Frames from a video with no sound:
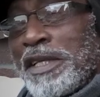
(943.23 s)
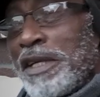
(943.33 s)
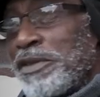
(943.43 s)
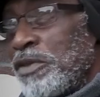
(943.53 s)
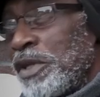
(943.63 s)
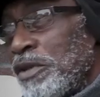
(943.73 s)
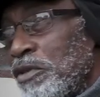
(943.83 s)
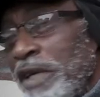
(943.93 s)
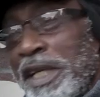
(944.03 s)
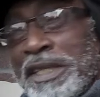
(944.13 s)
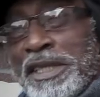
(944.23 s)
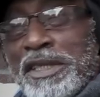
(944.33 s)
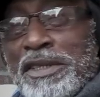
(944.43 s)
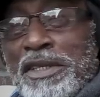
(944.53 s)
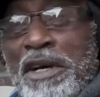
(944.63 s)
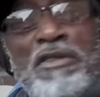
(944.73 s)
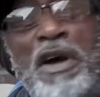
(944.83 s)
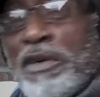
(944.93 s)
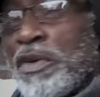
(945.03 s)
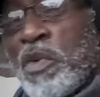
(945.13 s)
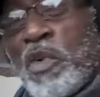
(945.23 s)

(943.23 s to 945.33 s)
are doing great things around the